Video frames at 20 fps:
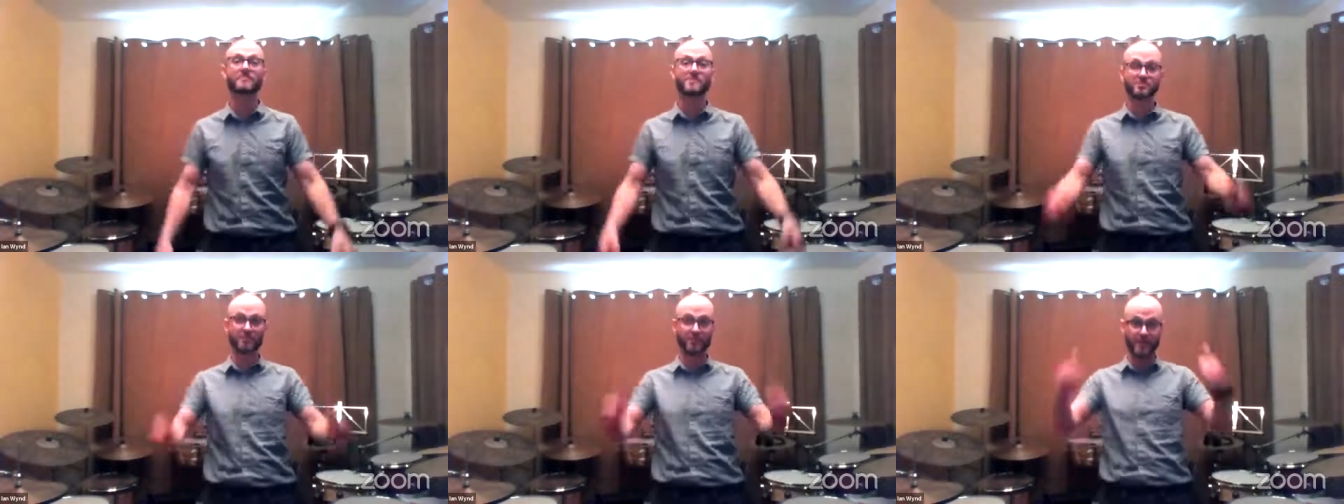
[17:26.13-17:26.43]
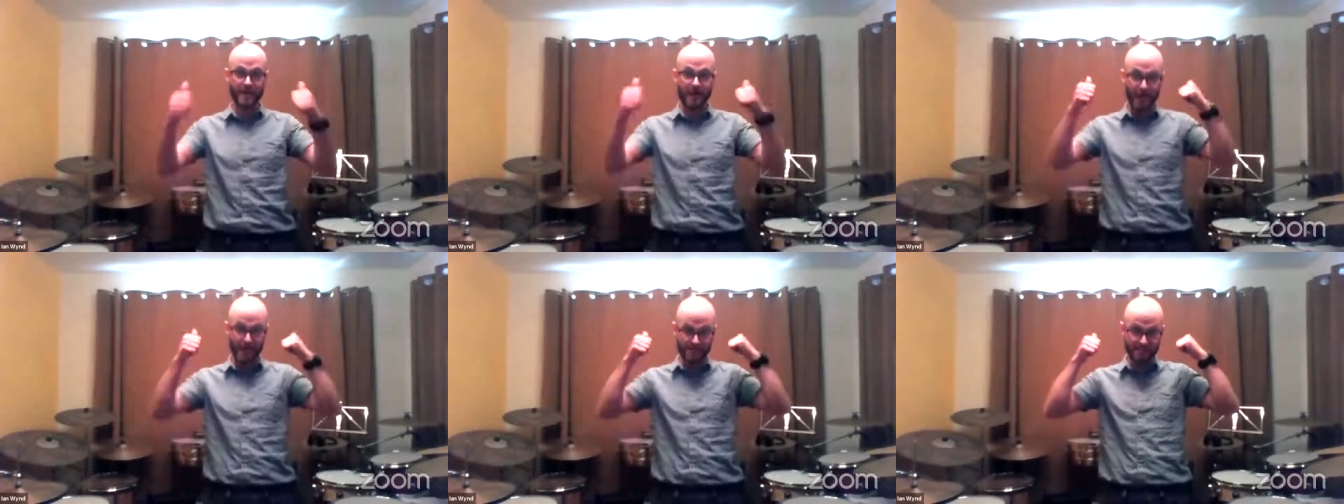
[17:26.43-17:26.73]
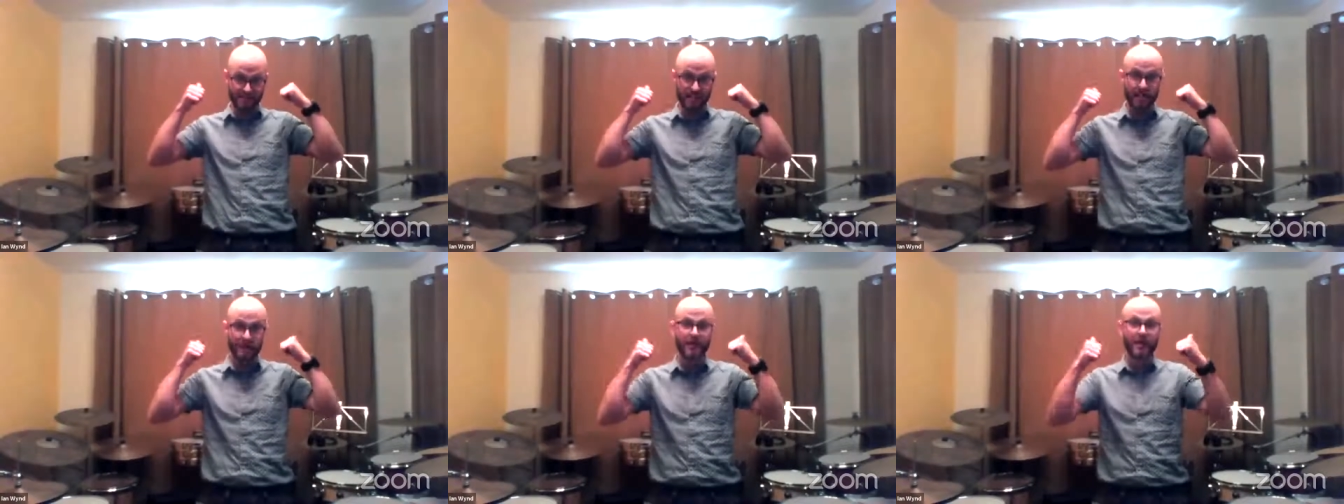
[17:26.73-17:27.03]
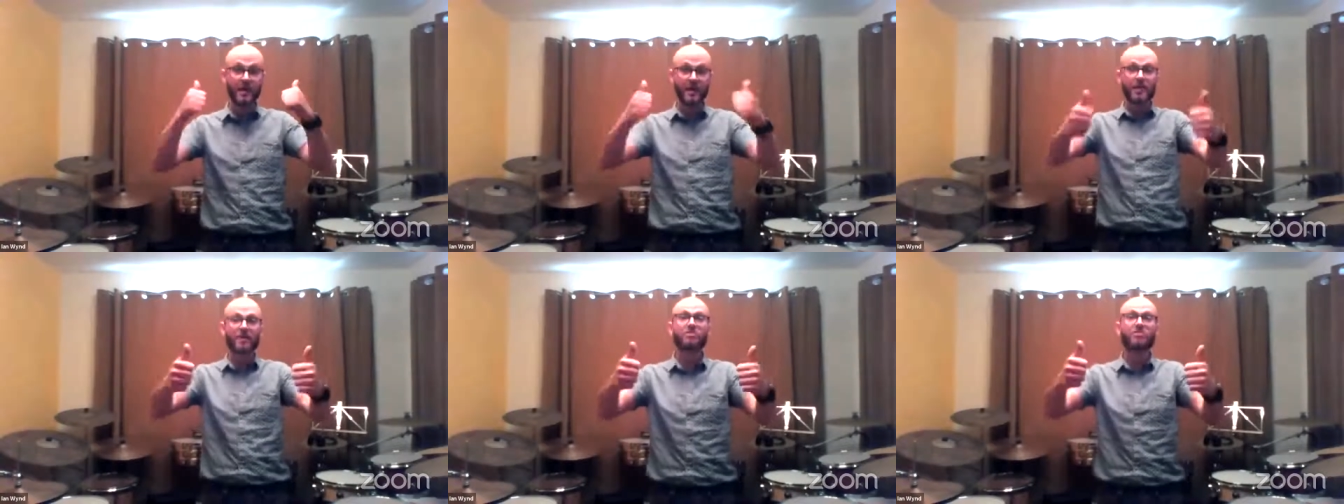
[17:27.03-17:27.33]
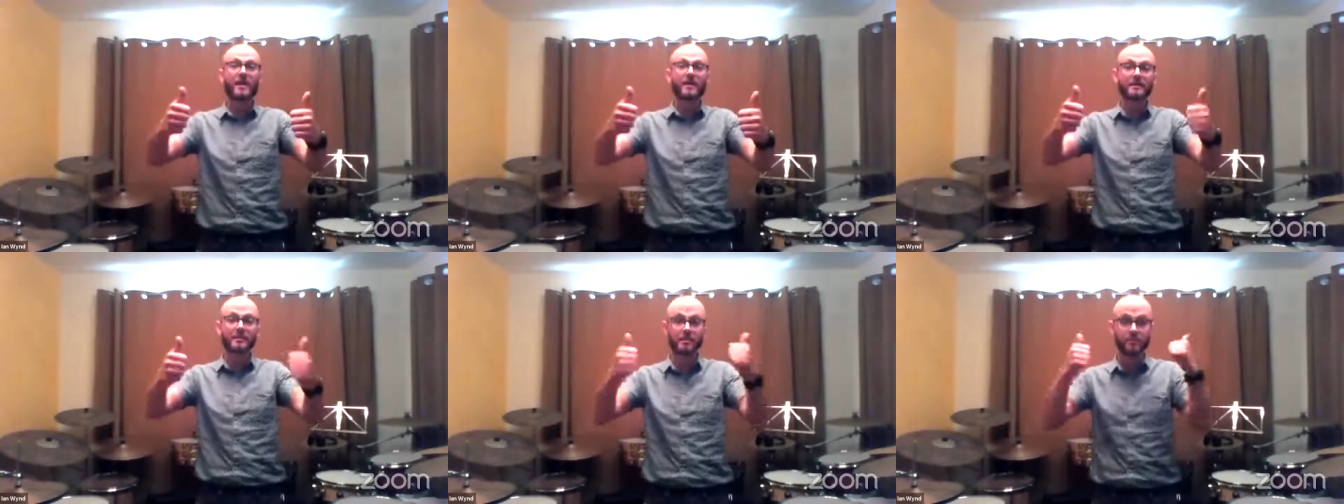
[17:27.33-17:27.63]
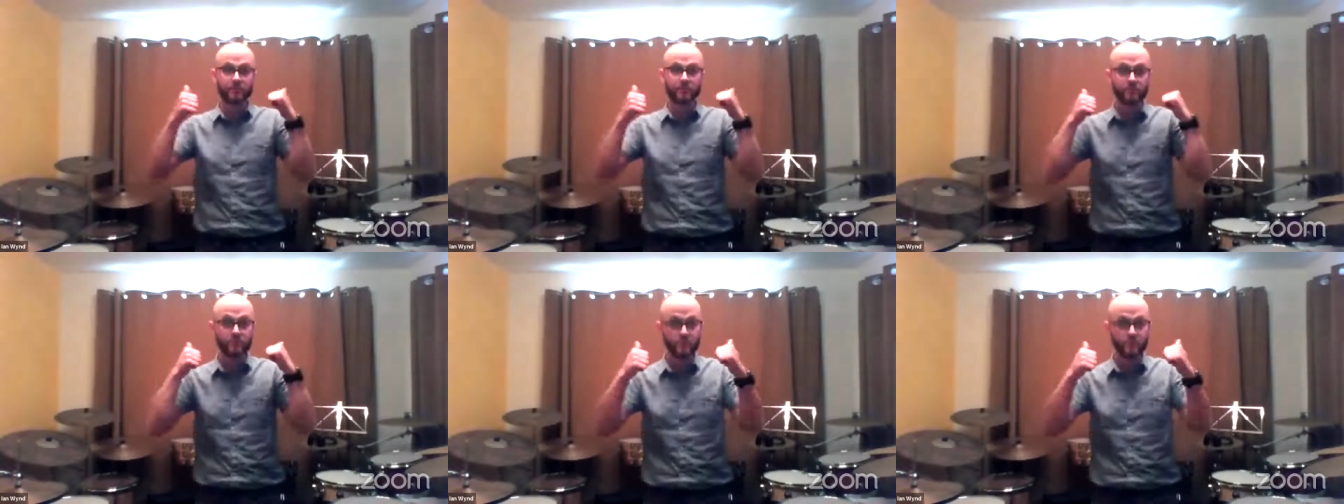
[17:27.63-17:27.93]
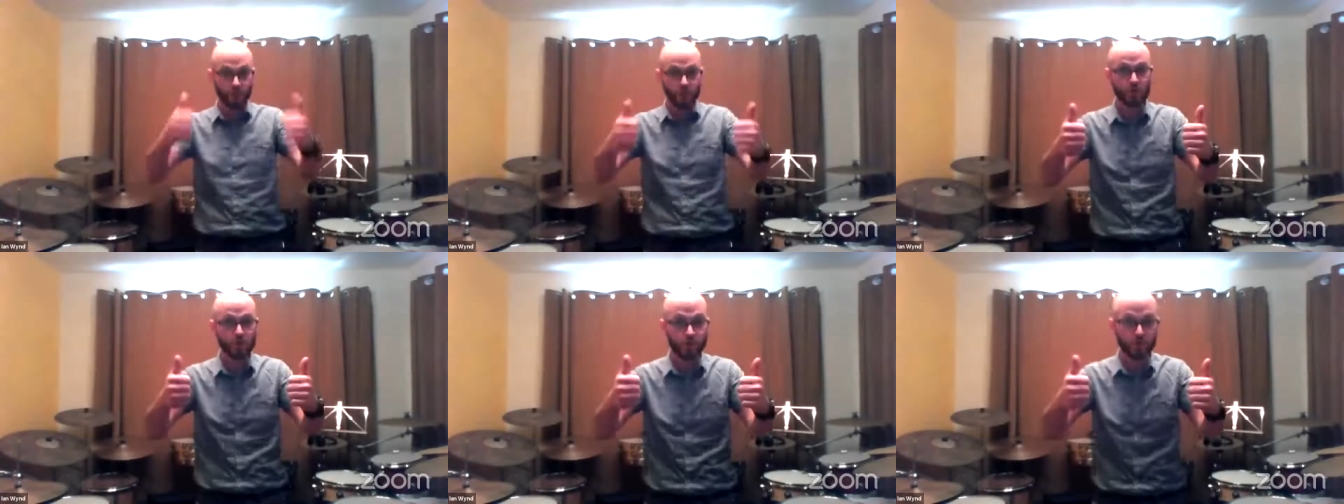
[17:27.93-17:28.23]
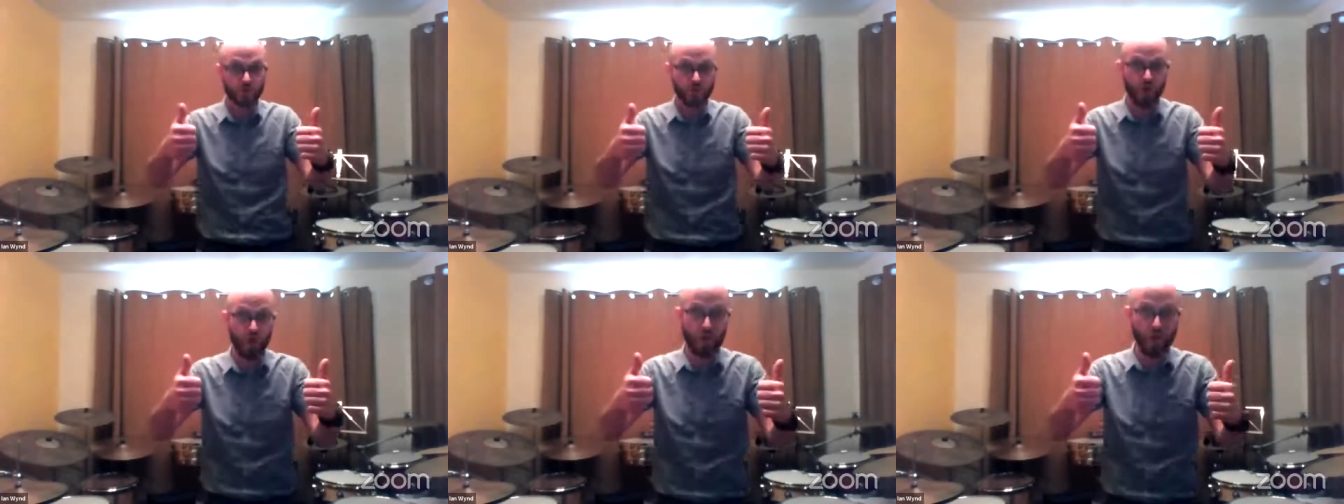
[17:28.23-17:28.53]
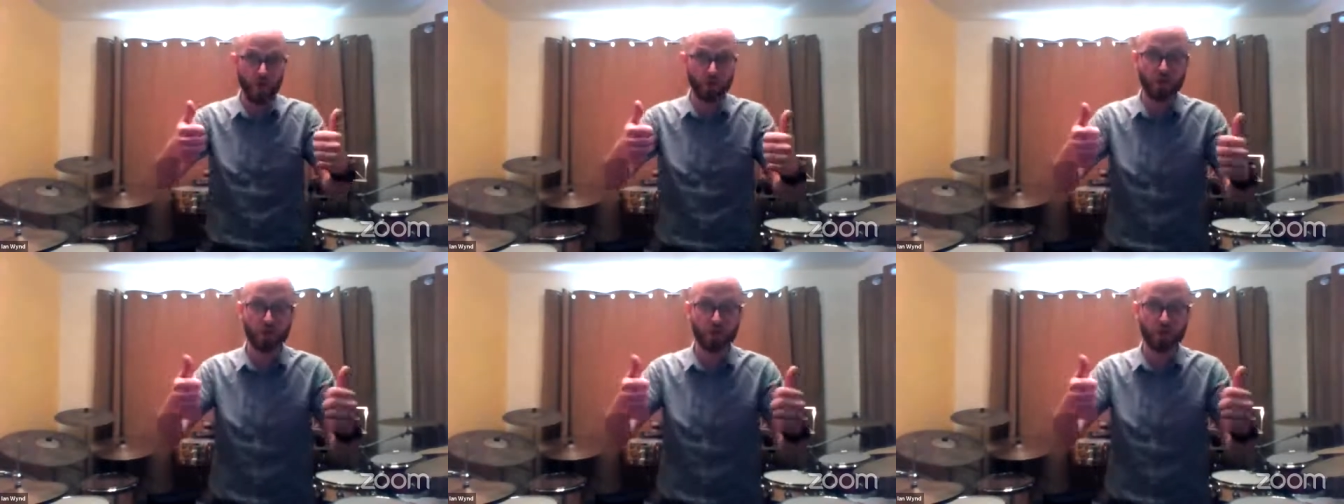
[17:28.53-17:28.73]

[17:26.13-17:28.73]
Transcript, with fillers: So, guys, thank you so